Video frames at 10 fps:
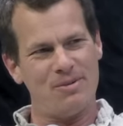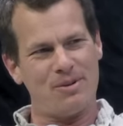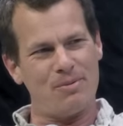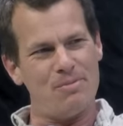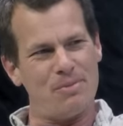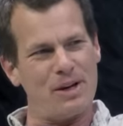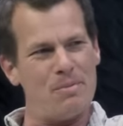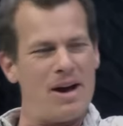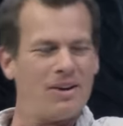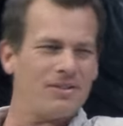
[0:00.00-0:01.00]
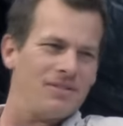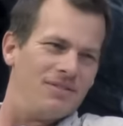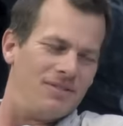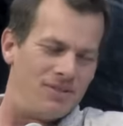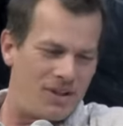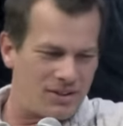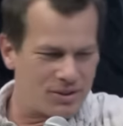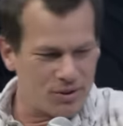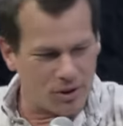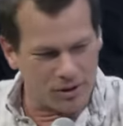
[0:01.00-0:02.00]
I thought we'd bring him out. Sure. You guys
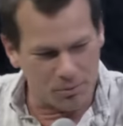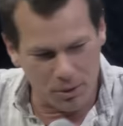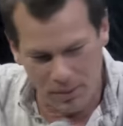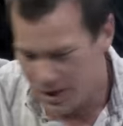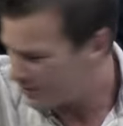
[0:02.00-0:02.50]
could talk a little bit about